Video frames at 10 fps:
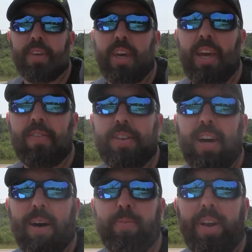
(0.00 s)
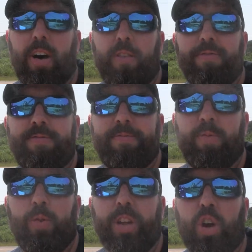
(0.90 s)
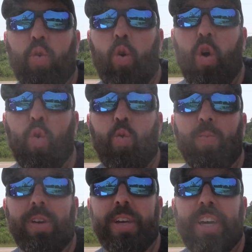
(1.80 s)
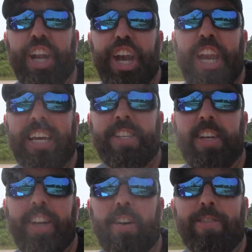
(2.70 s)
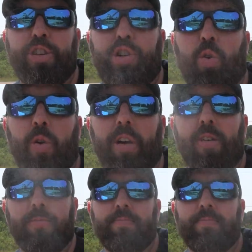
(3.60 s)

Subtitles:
He even topped it off with a chrome Dixie Deer Destroyer.